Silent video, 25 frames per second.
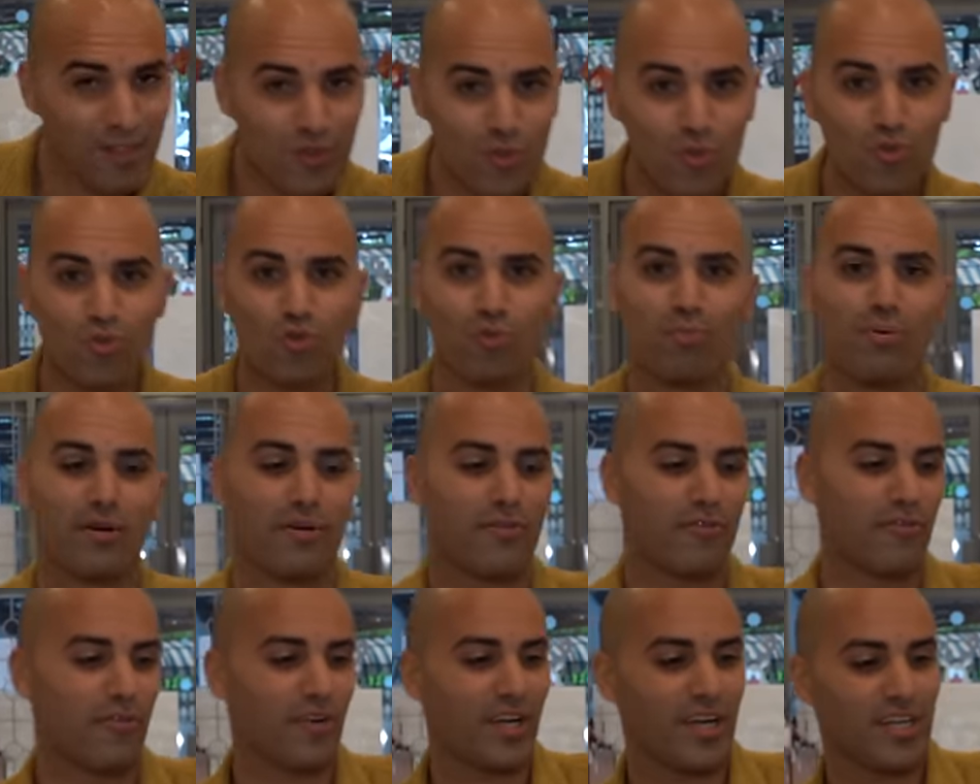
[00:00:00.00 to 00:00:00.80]
super
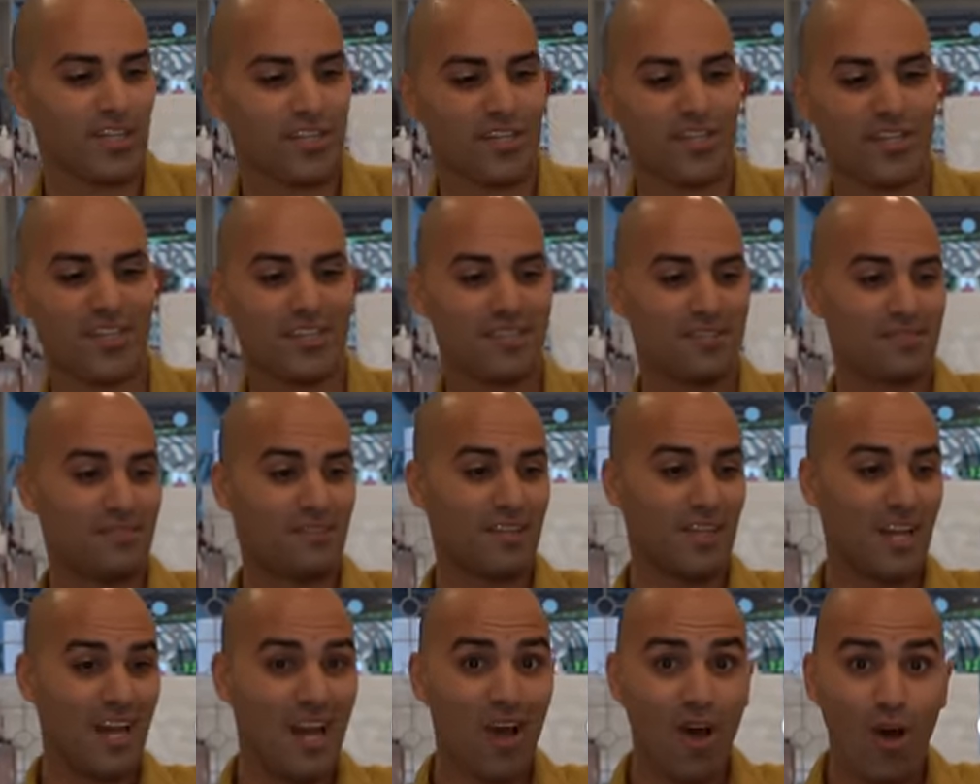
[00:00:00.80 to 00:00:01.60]
fresh,
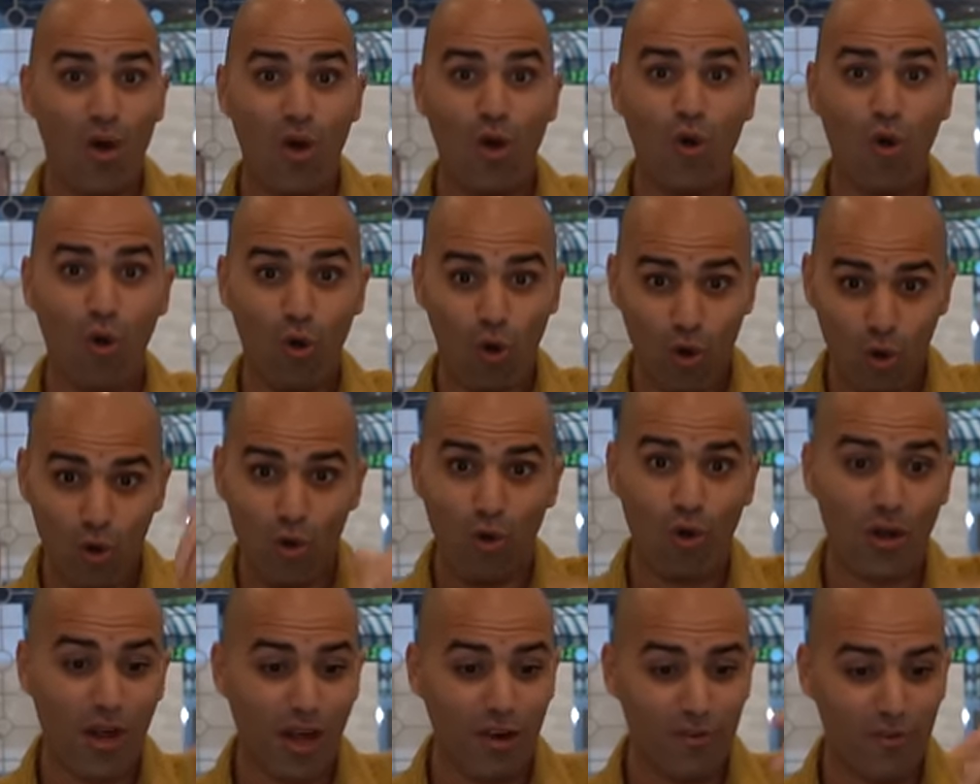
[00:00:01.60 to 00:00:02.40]
all
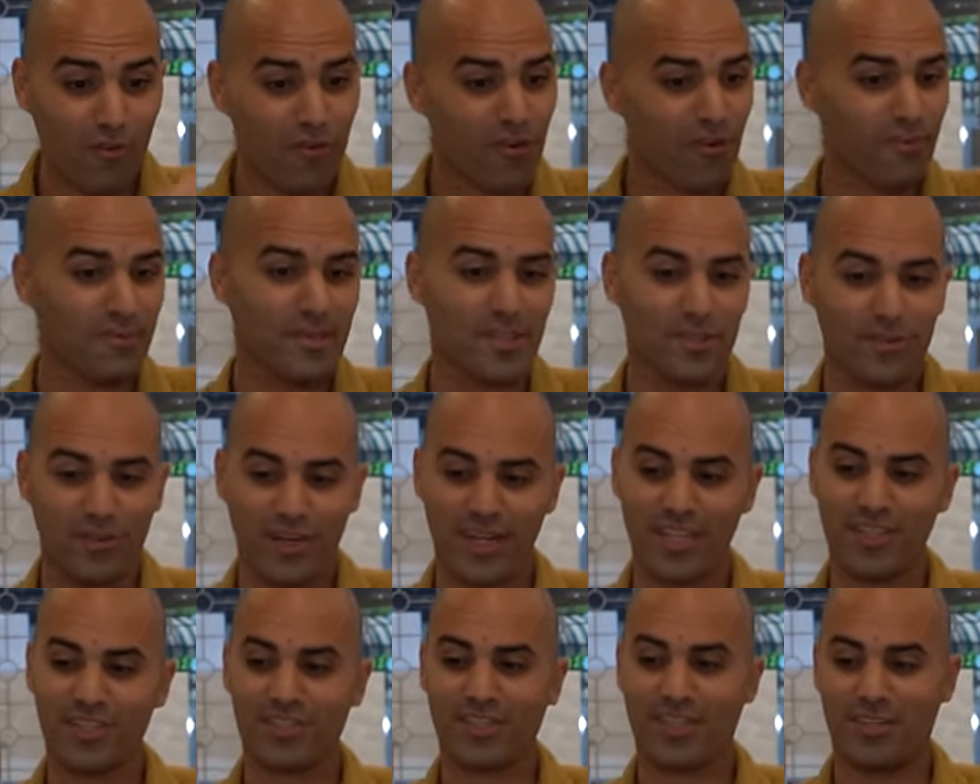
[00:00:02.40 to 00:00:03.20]
local from
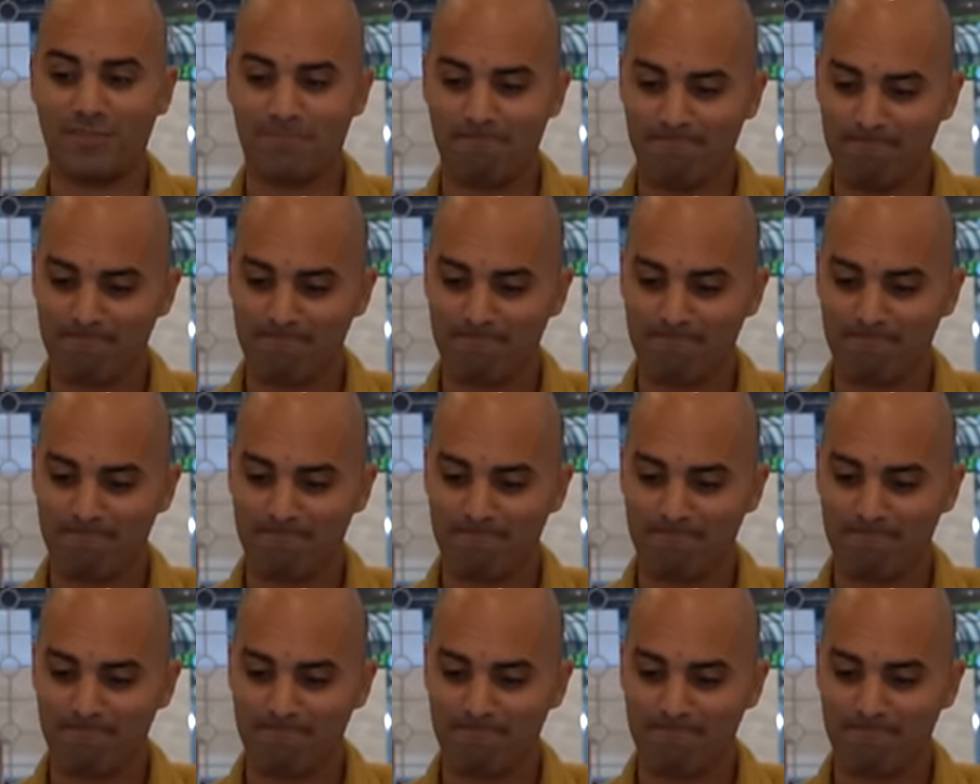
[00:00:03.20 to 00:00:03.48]
Indonesia.